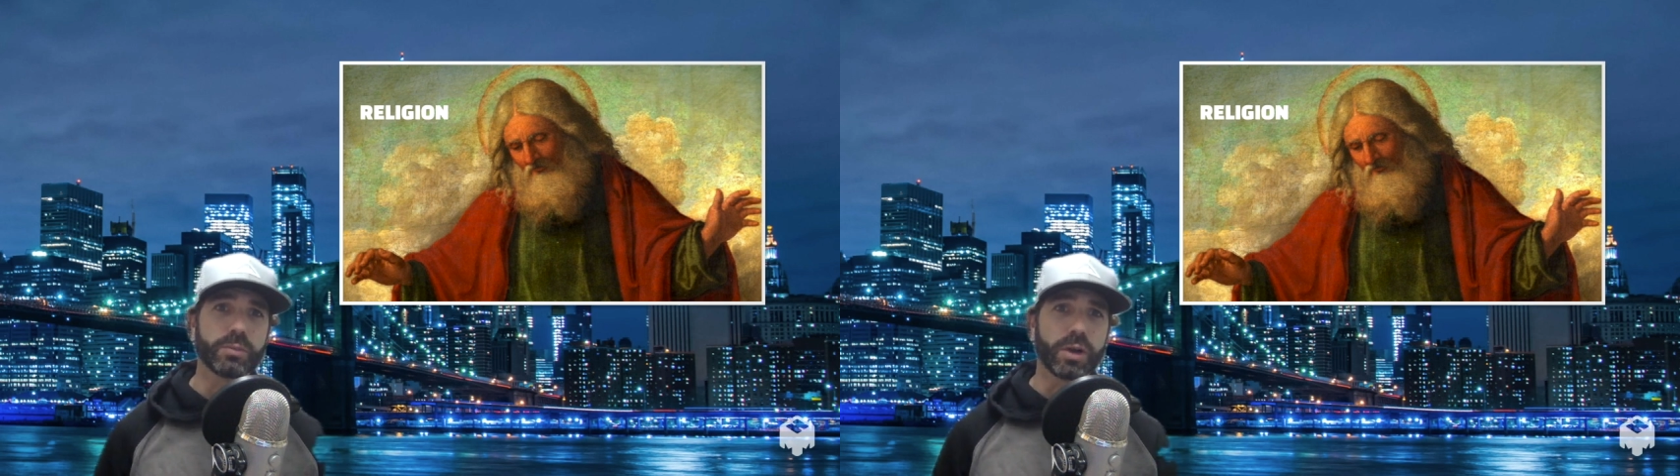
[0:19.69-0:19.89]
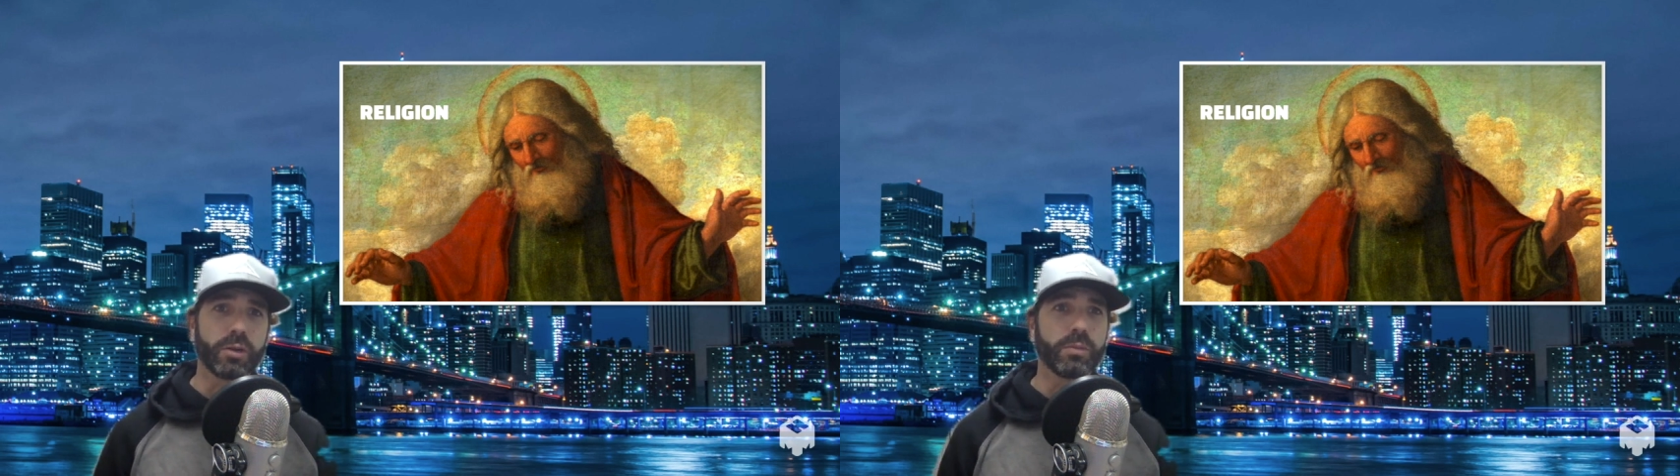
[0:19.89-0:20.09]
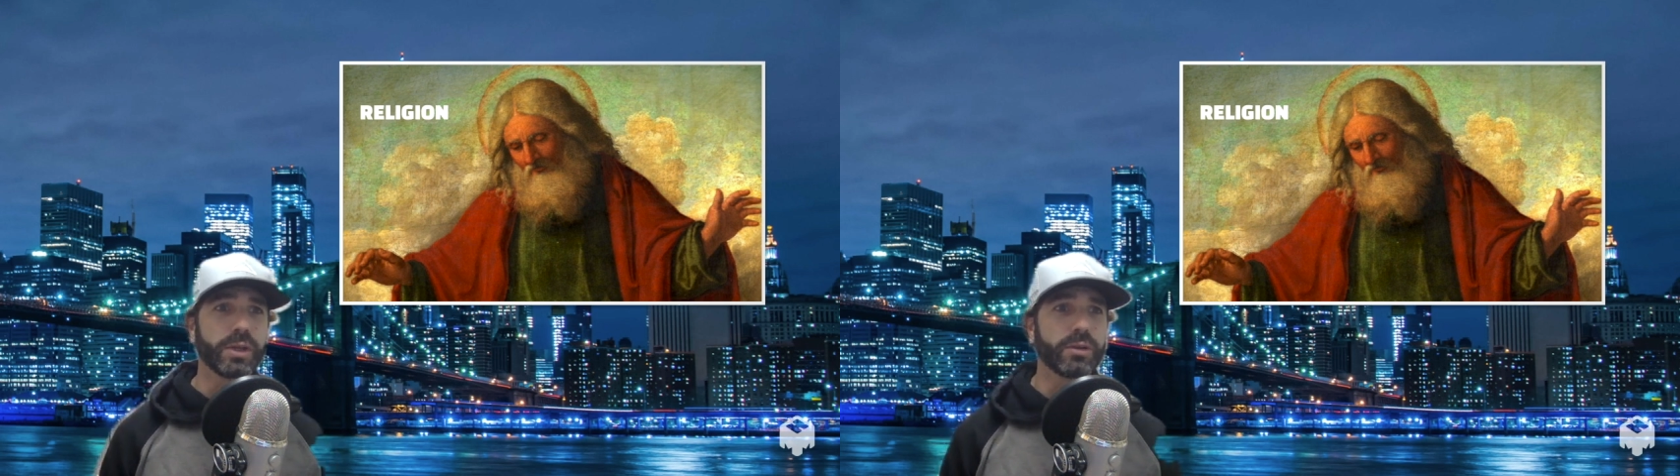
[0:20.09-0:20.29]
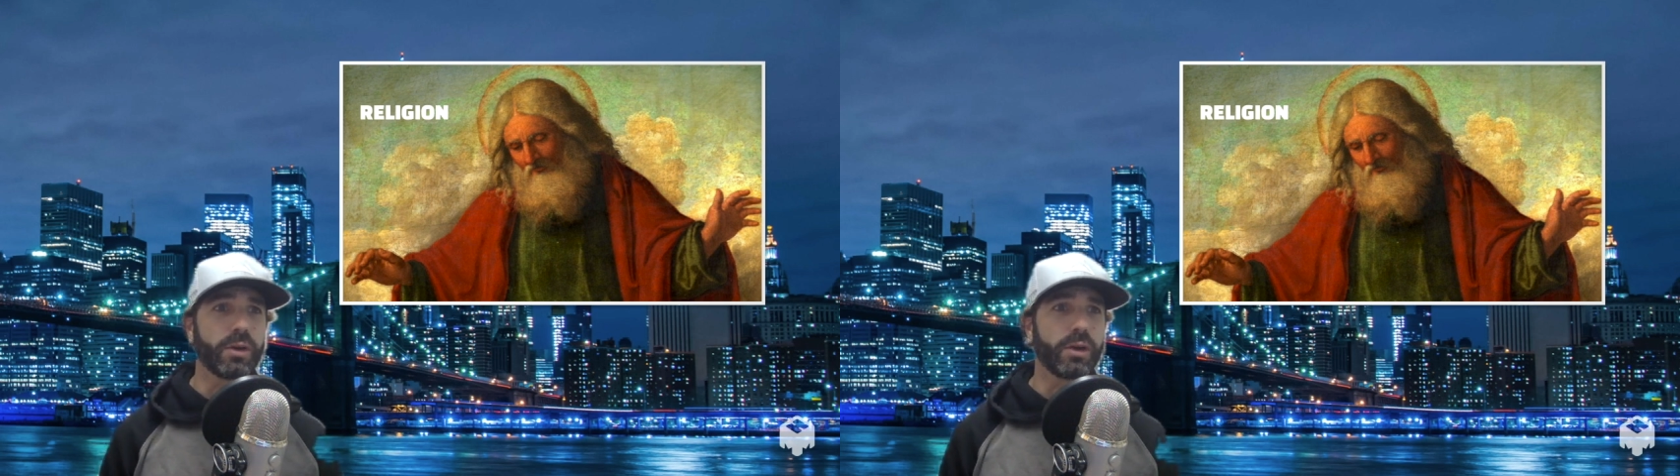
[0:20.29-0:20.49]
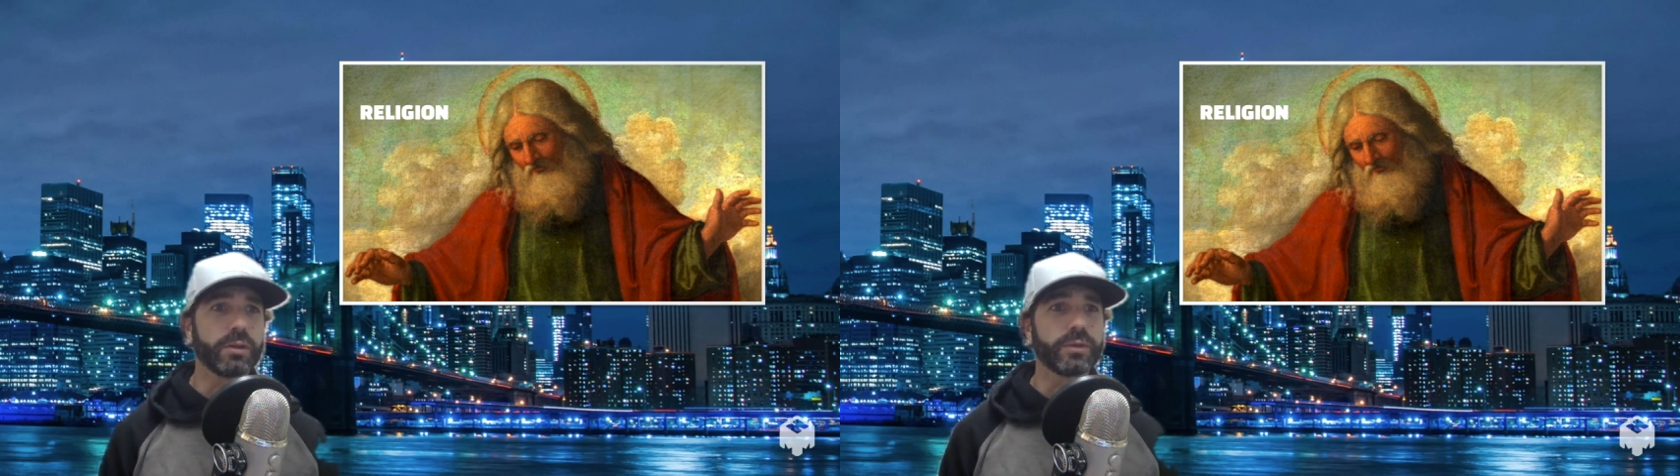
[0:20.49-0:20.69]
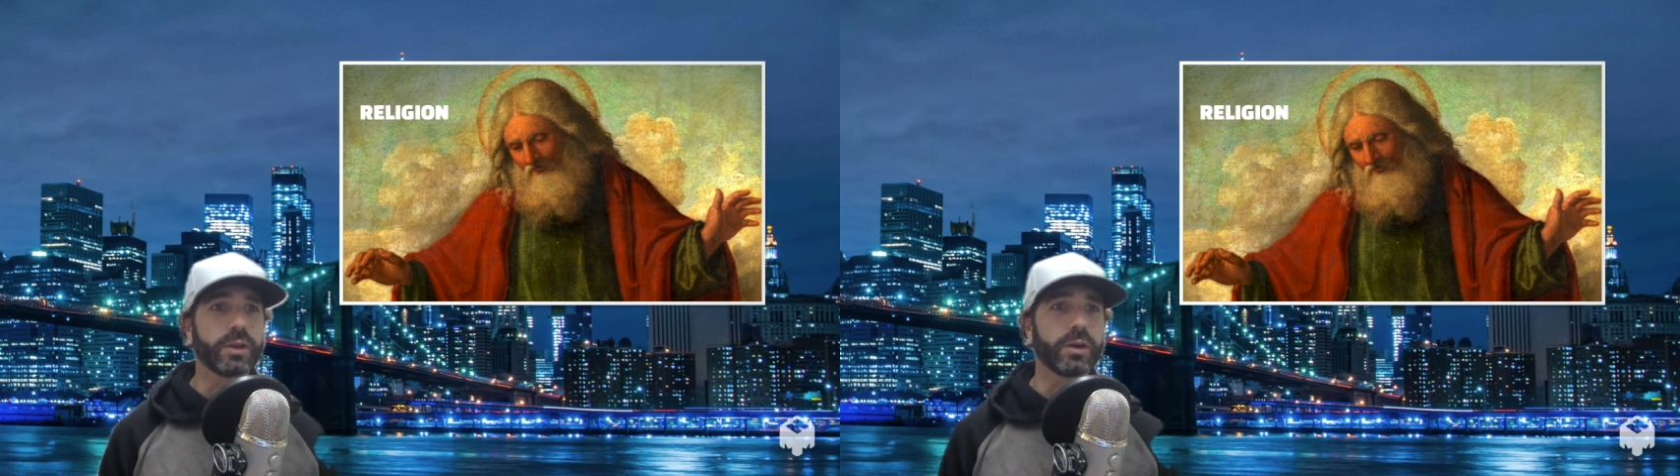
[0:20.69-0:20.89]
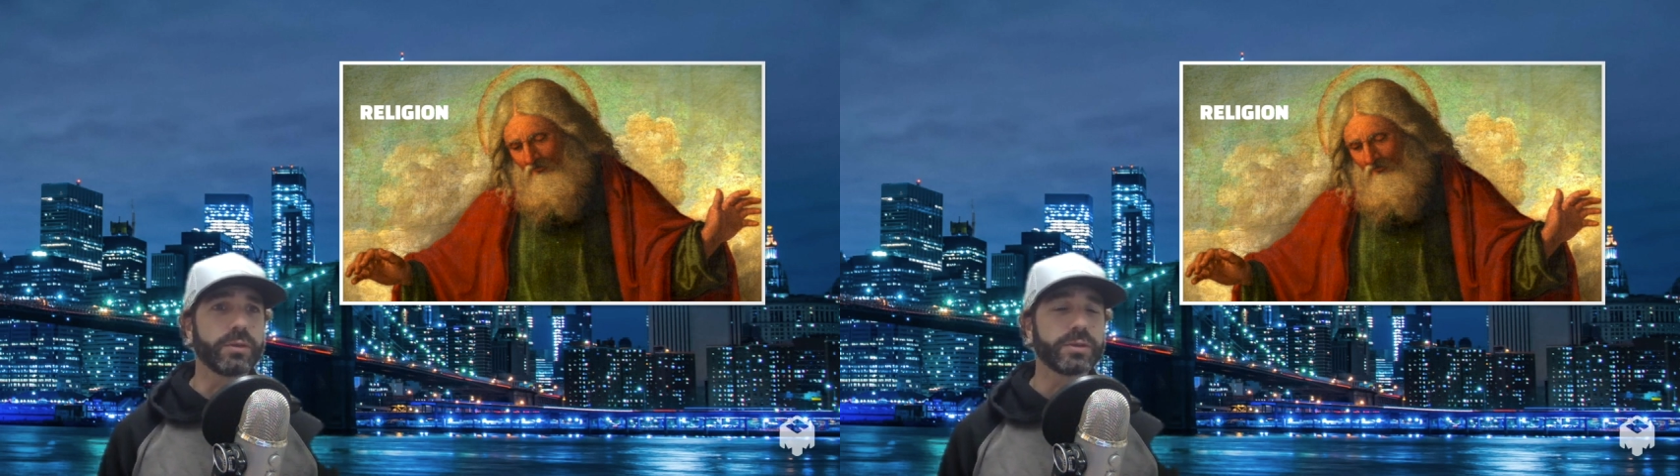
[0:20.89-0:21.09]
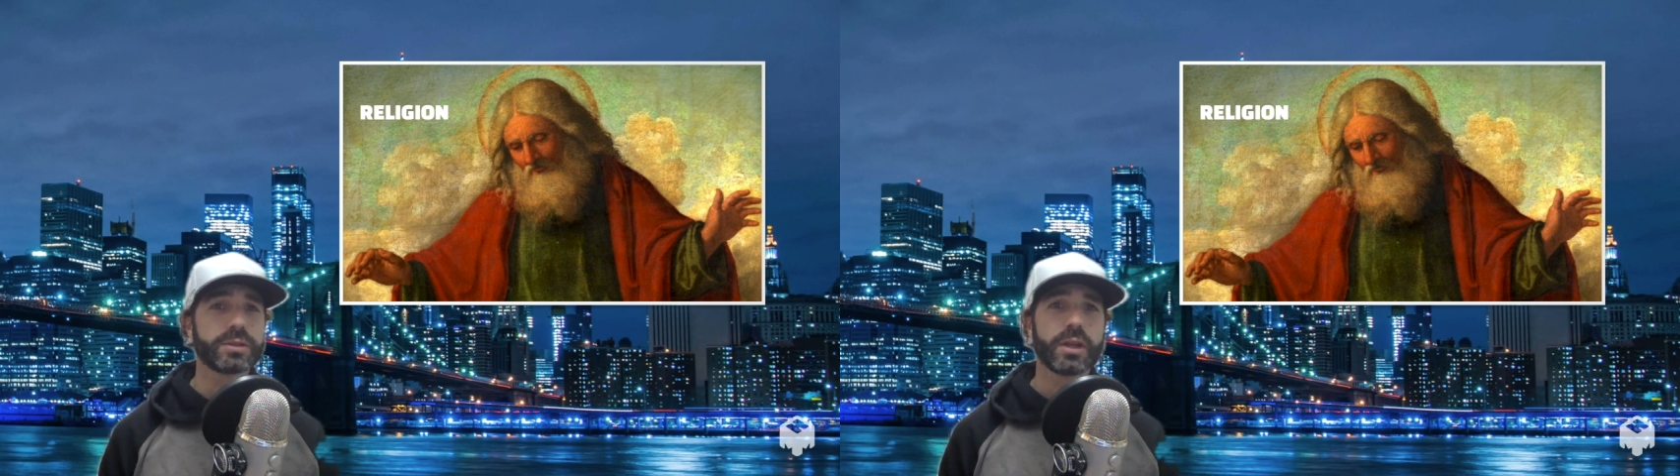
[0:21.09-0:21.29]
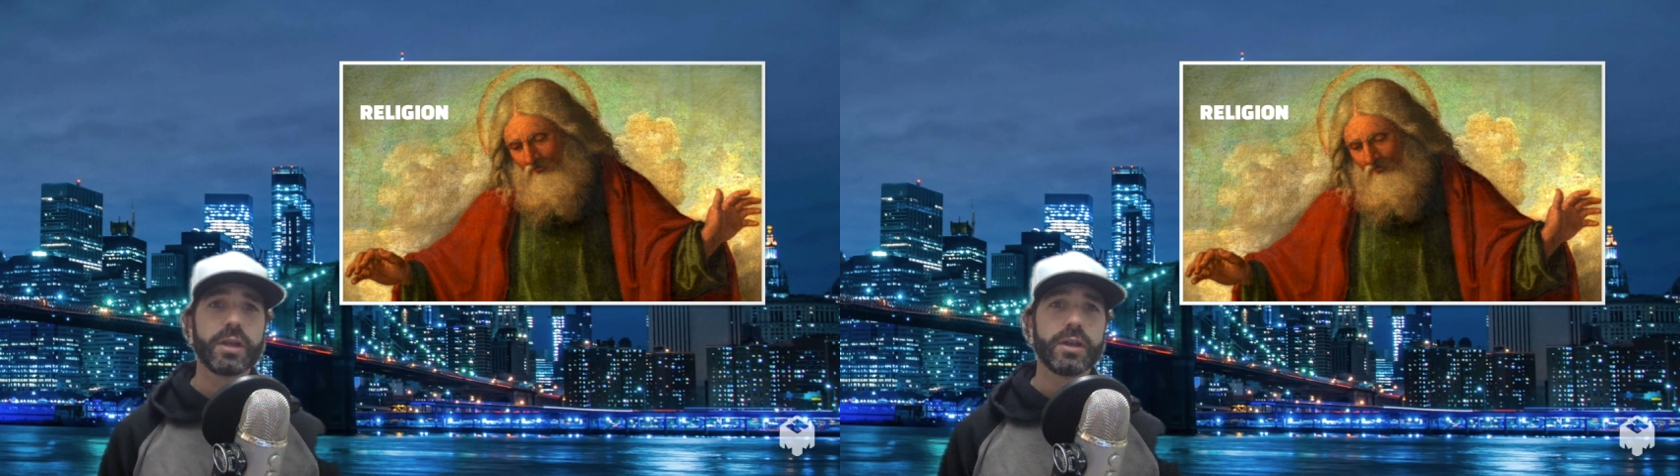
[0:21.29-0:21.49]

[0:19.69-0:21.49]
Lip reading: probably to all of the hosts.